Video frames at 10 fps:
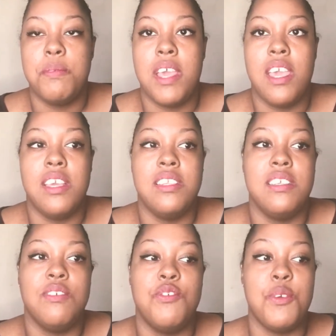And
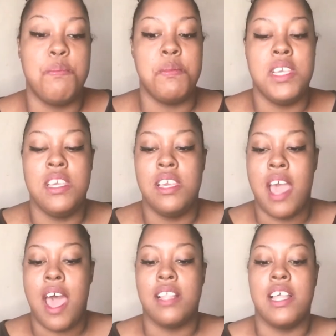for me,
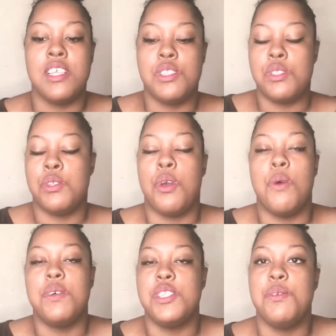I like
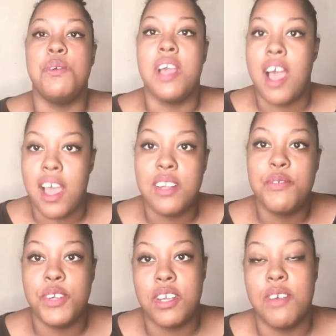going to God
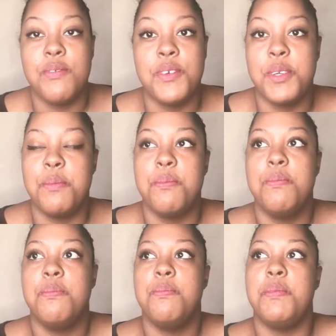for comfort
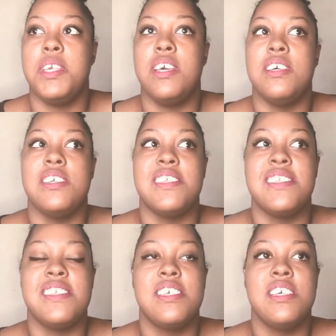
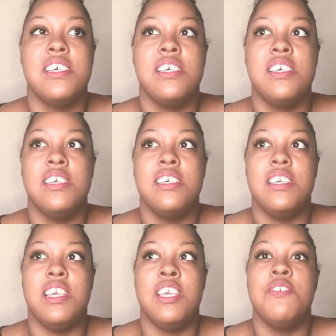because
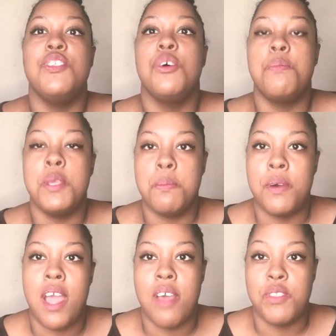even though people
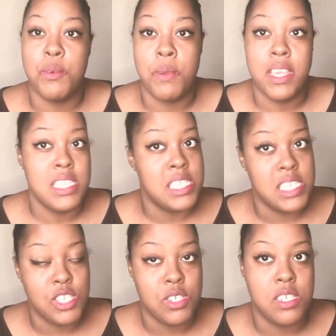have the right
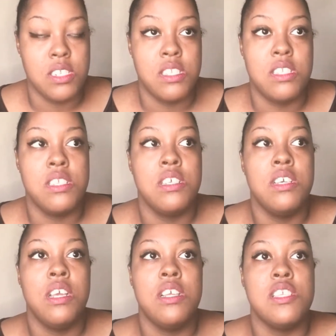intentions,
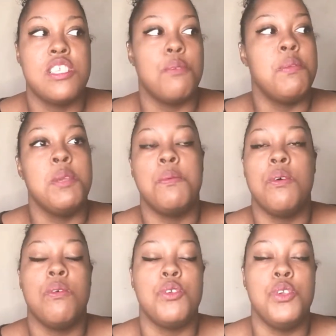some
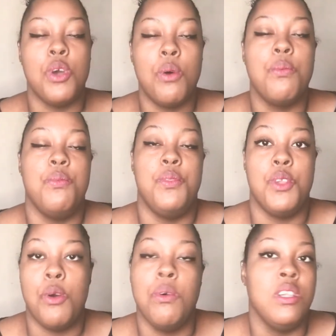people don't
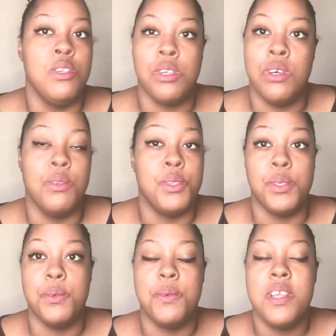know what you go
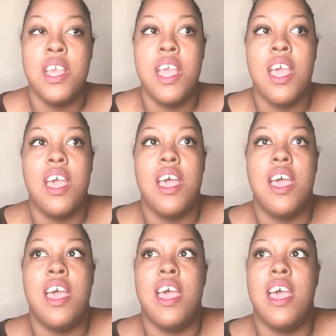
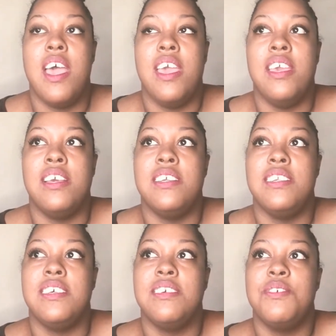through. And
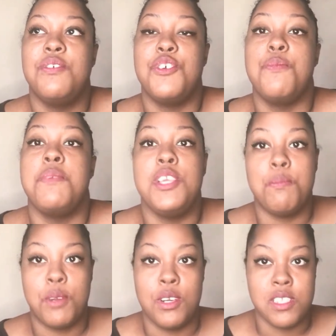for me
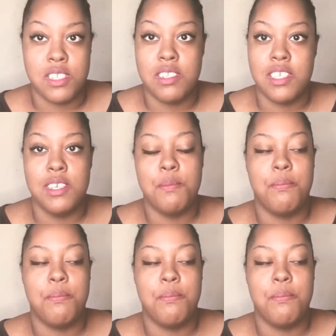personally,